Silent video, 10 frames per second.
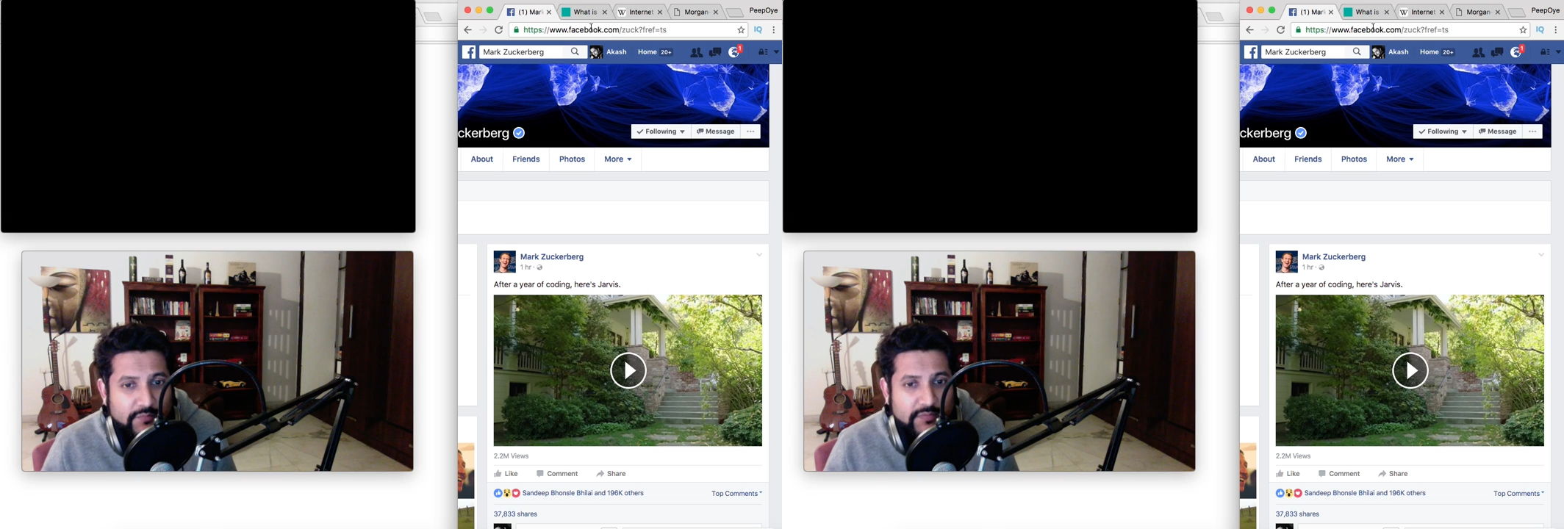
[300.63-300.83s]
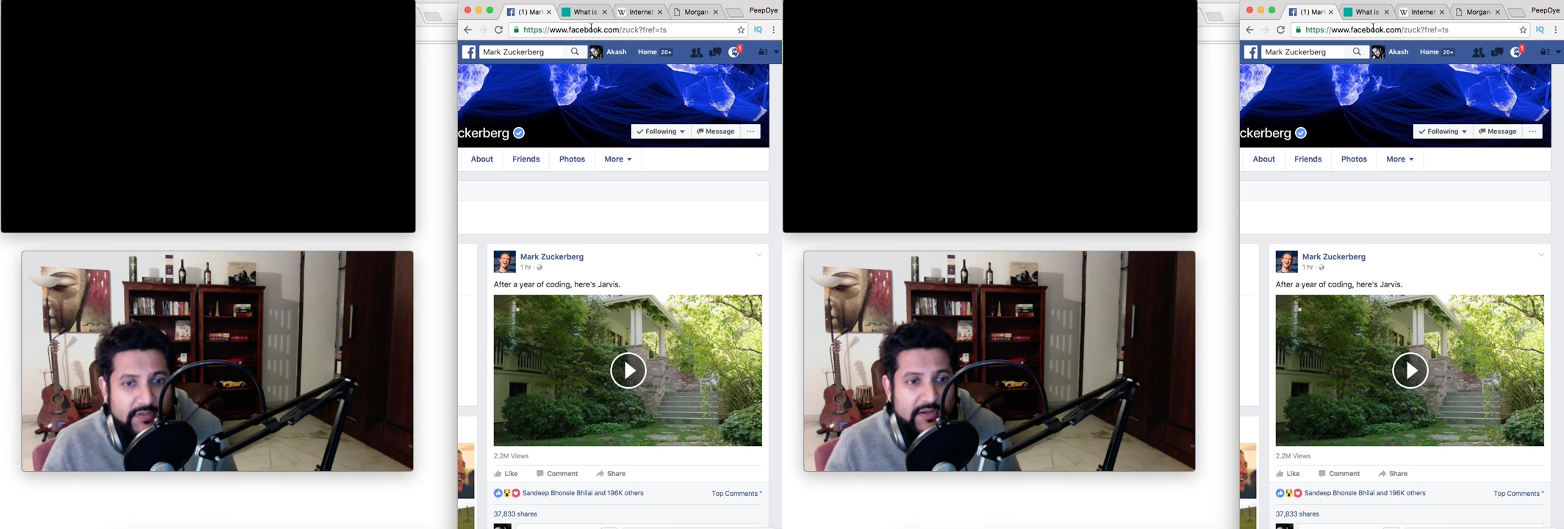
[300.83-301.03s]

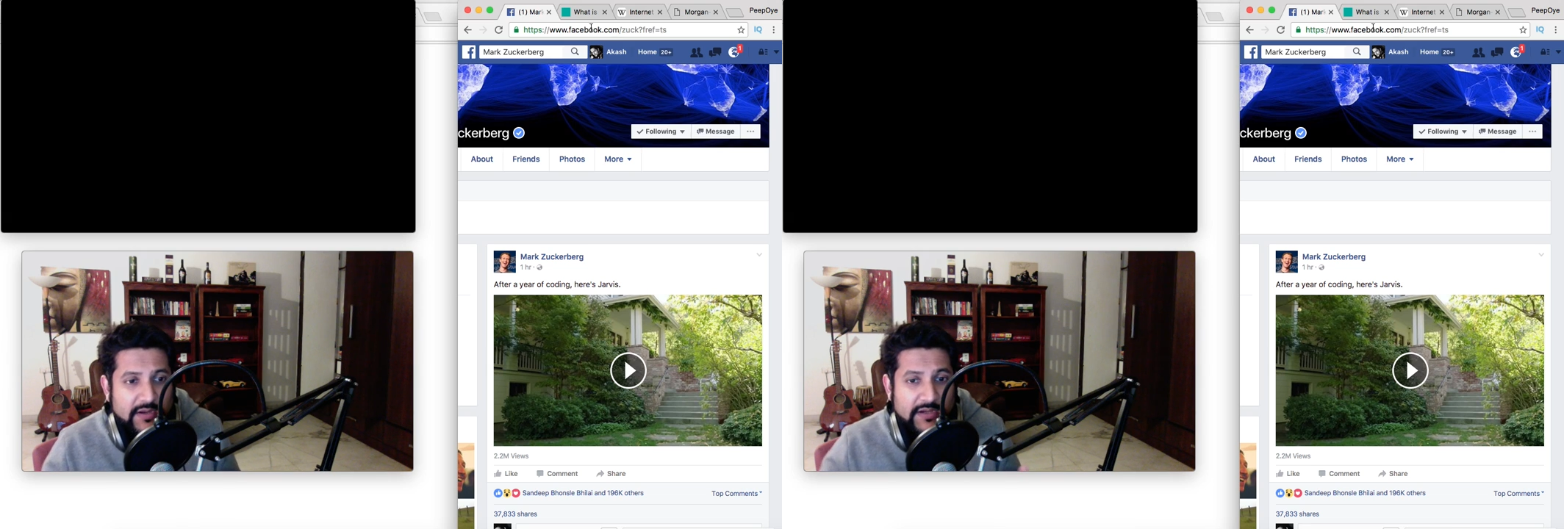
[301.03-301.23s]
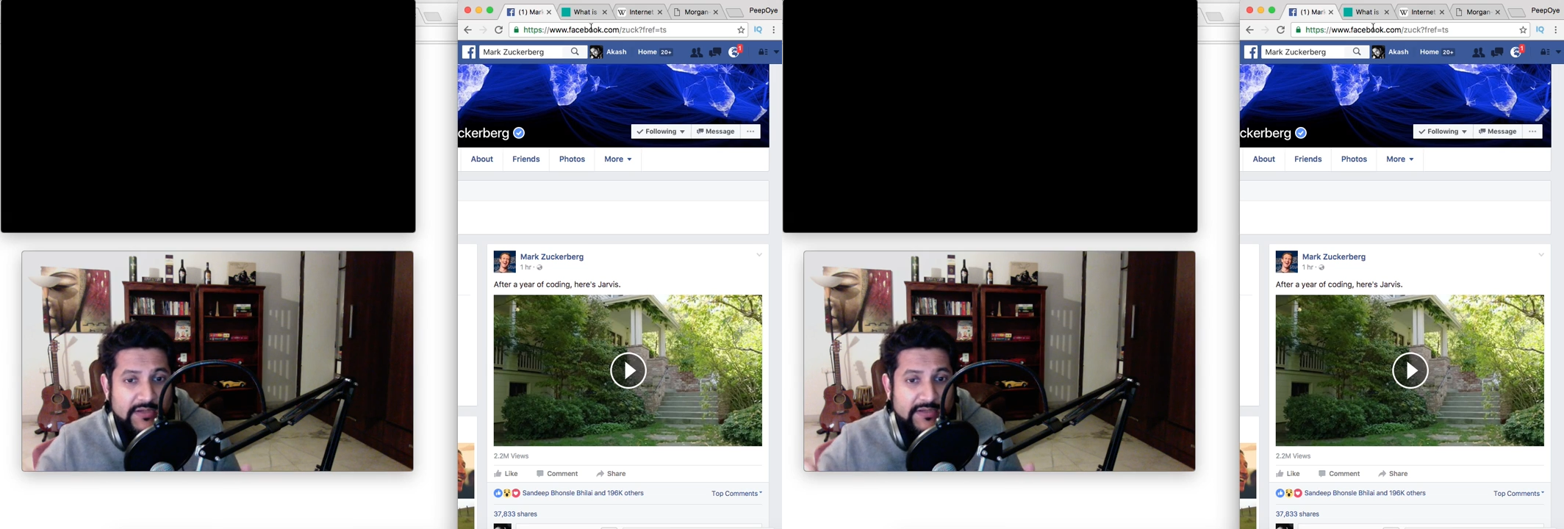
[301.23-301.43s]
he, he
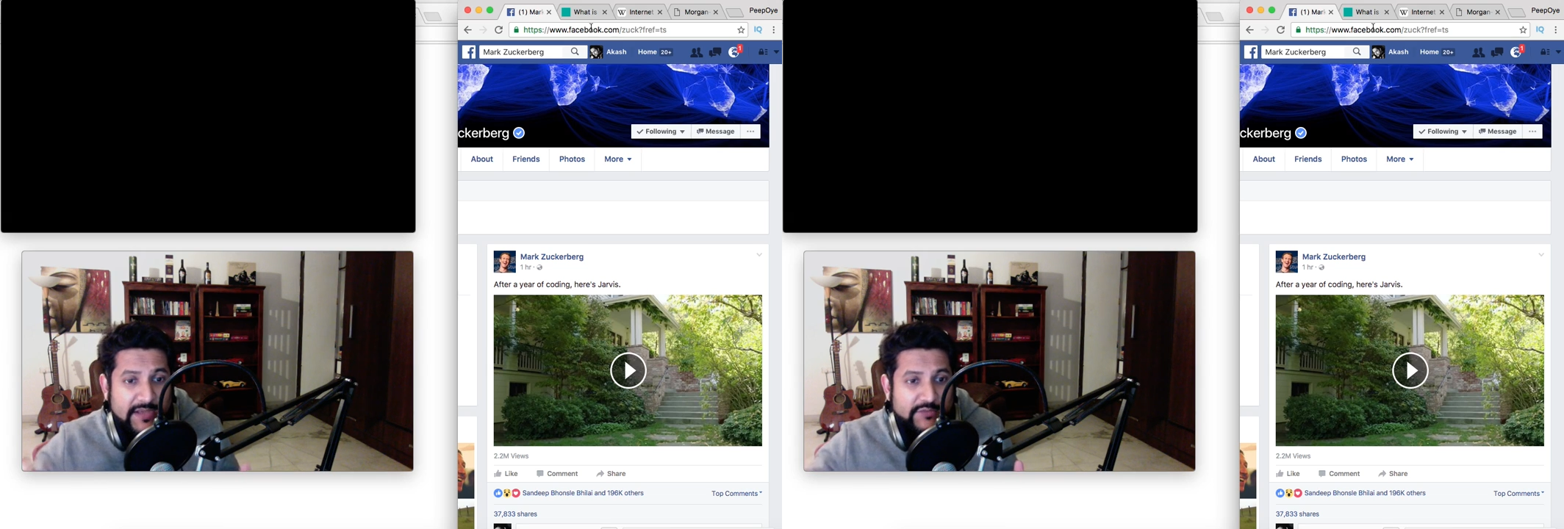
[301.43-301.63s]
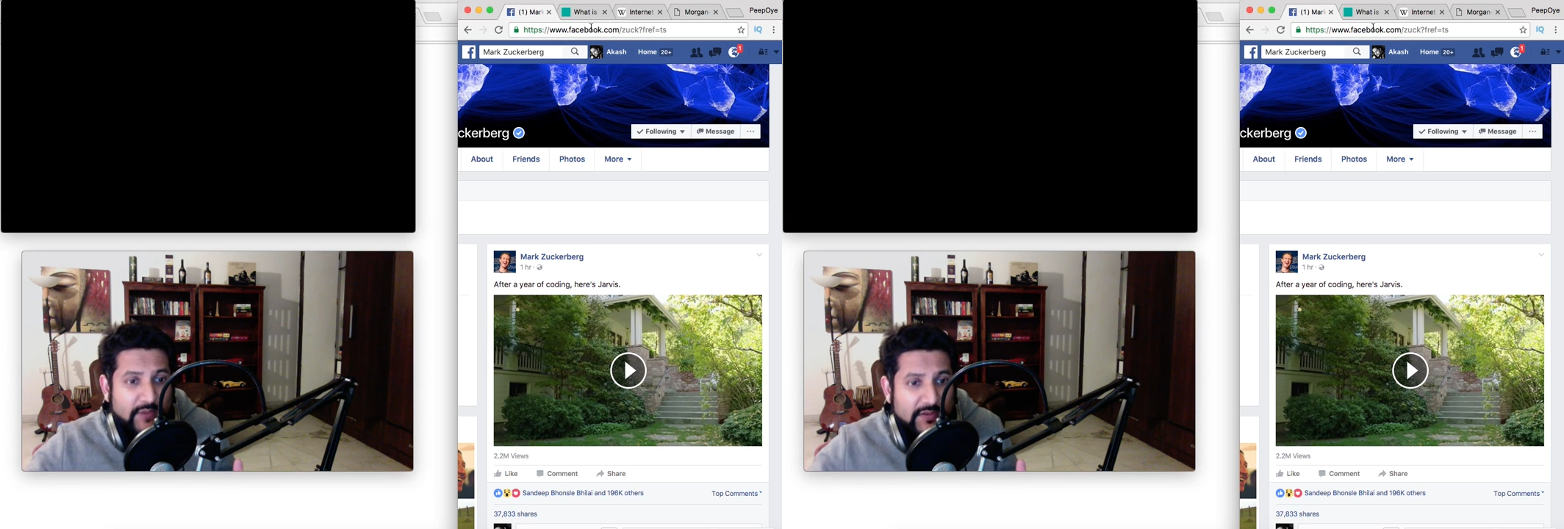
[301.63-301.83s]
can
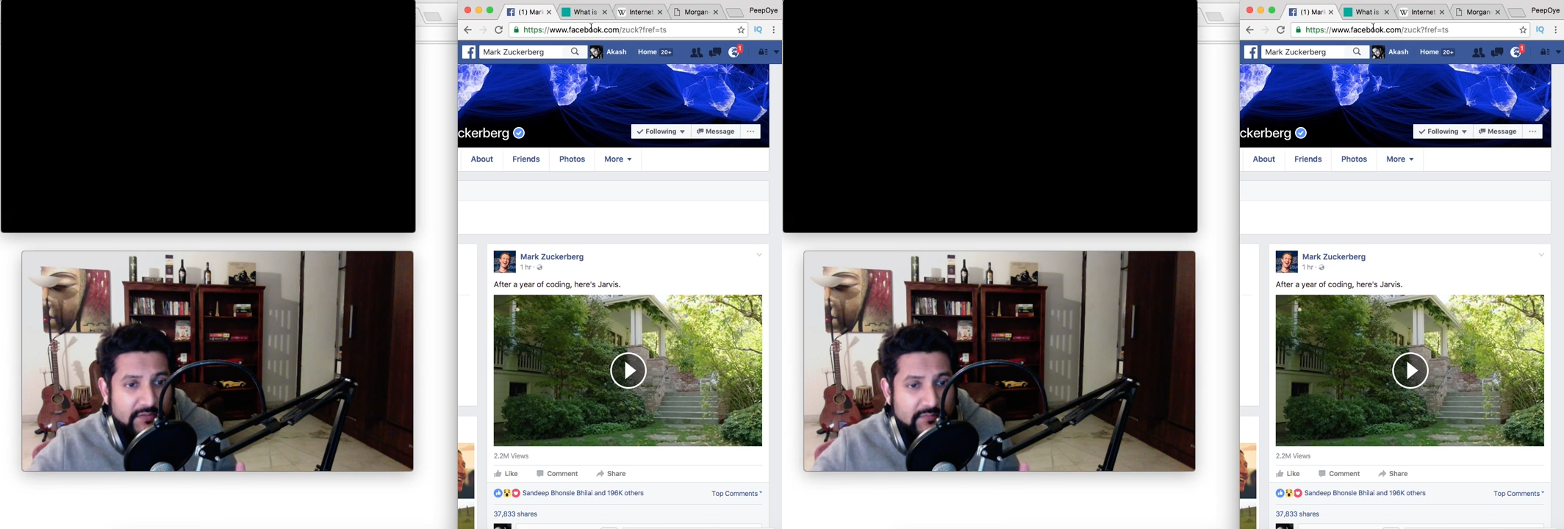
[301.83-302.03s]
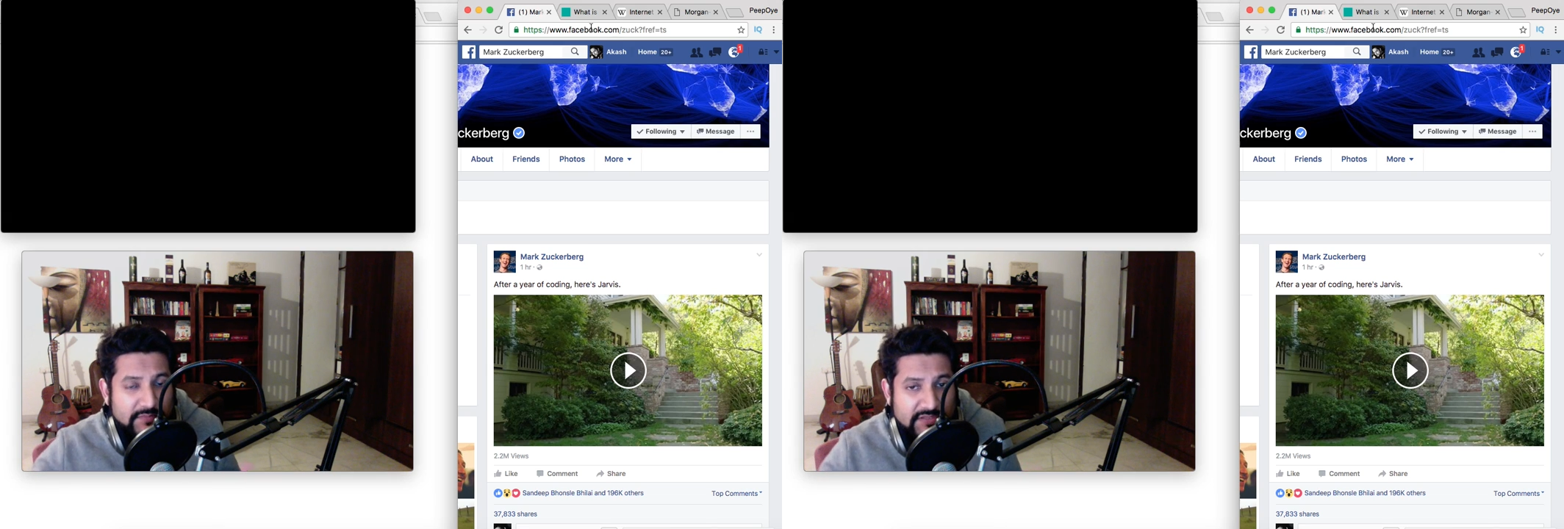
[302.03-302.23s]
text via the
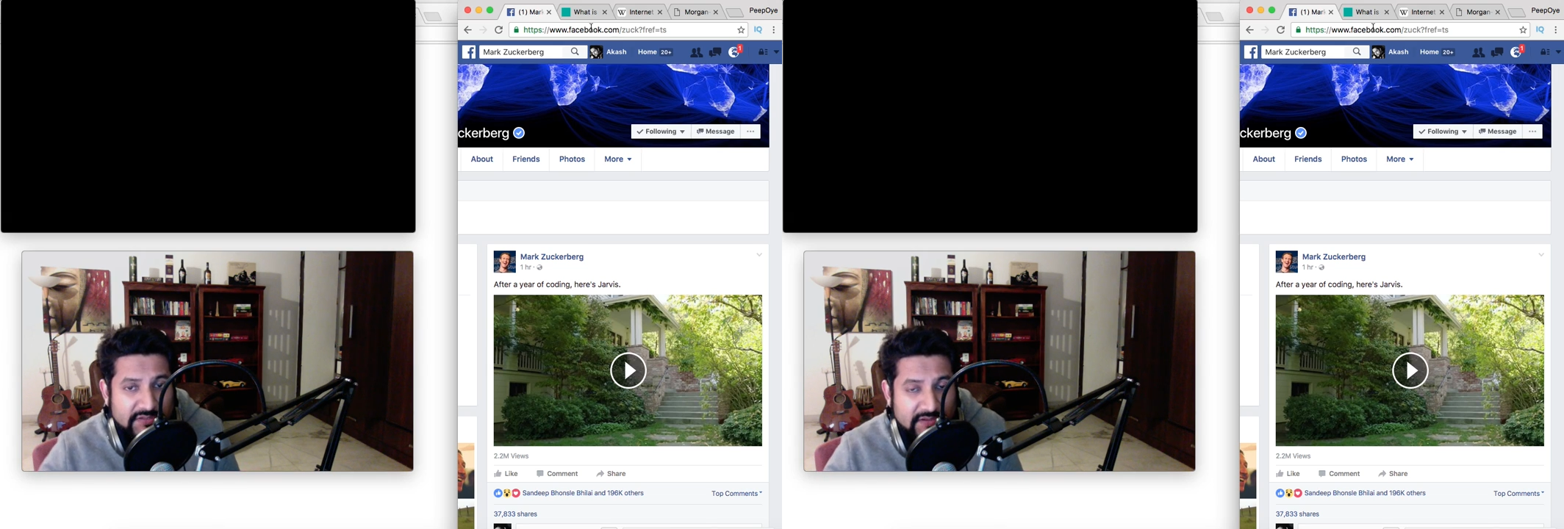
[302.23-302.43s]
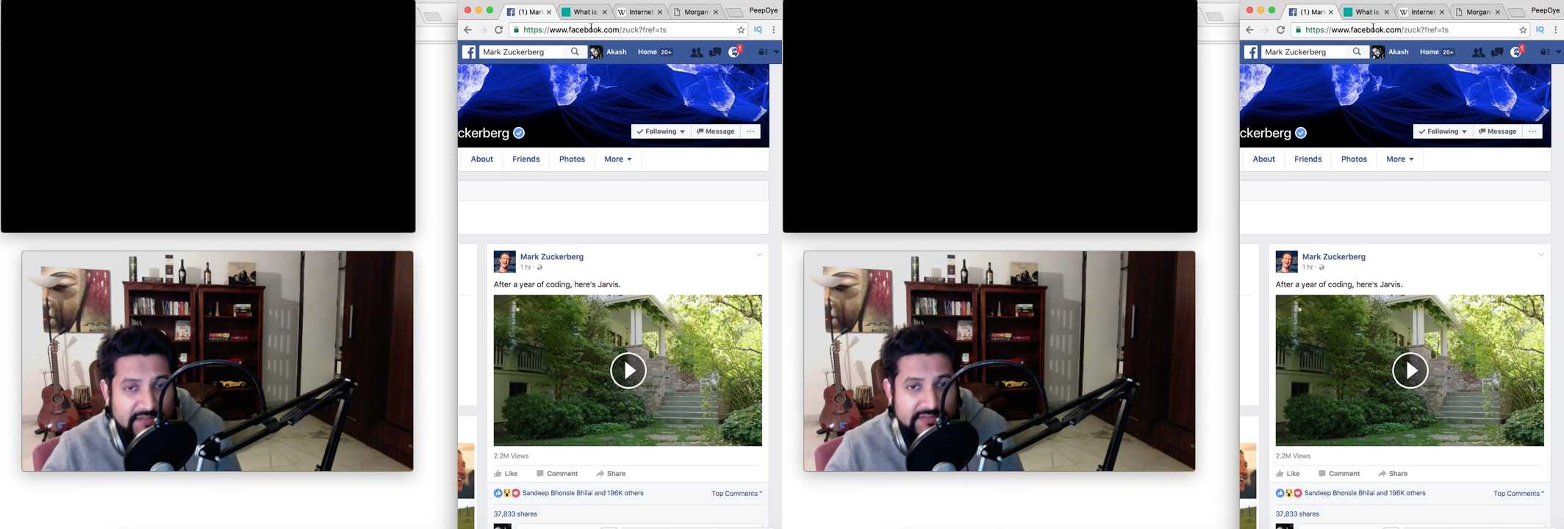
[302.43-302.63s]
messenger,
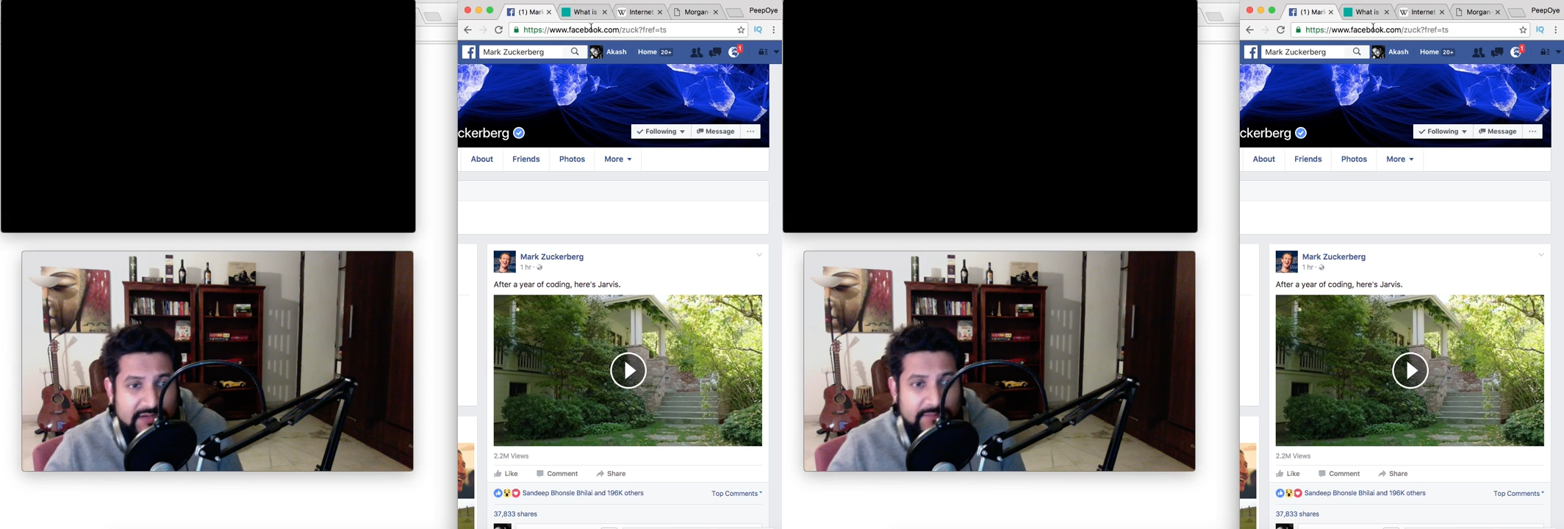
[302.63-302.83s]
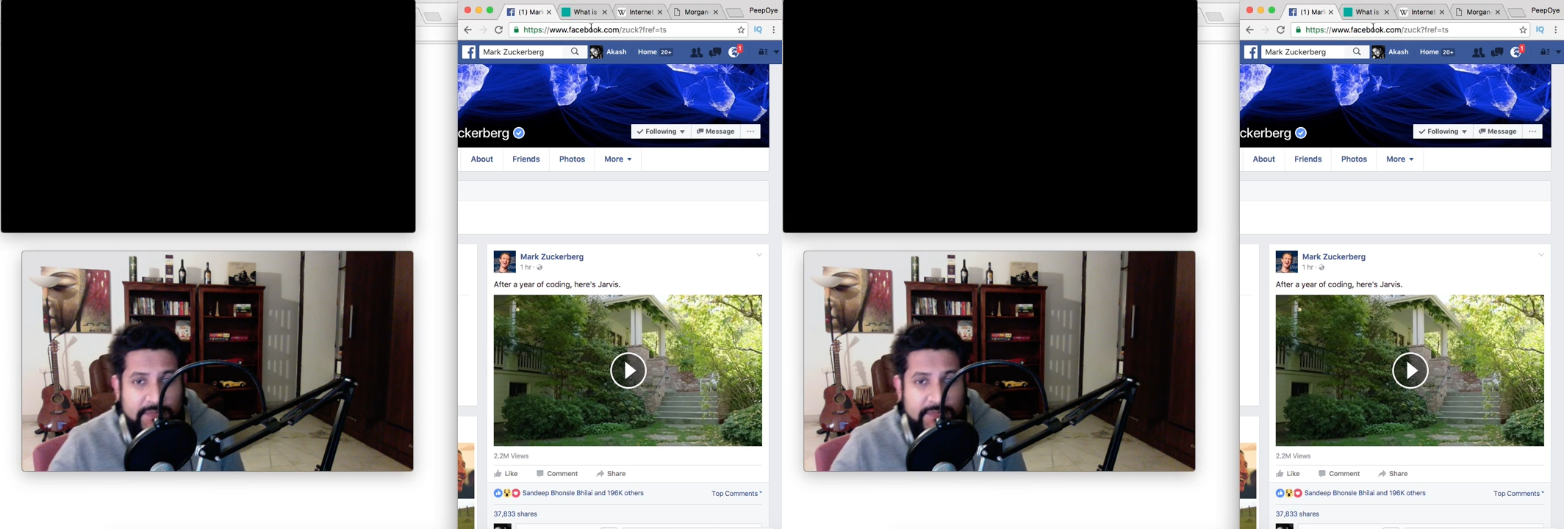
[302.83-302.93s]
he said.